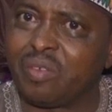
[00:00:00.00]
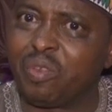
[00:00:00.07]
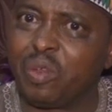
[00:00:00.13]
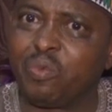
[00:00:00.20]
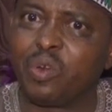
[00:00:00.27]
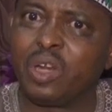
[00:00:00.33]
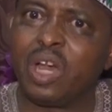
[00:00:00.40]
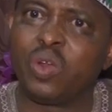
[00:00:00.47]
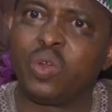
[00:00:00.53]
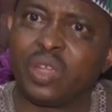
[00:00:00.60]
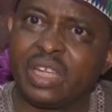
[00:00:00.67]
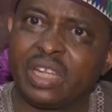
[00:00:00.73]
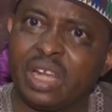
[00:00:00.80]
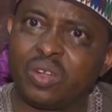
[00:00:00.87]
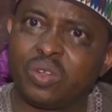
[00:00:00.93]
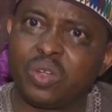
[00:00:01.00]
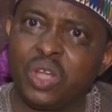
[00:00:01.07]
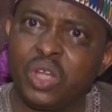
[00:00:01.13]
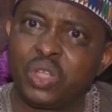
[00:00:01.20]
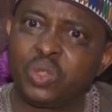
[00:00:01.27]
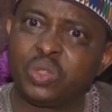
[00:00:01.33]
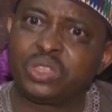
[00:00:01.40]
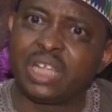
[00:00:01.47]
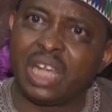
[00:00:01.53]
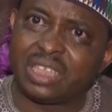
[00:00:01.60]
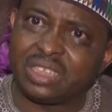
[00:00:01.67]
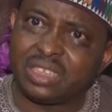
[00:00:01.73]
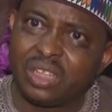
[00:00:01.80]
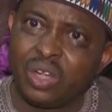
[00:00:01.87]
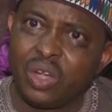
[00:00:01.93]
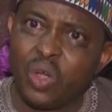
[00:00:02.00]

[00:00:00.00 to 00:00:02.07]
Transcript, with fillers: that people are looking at to judge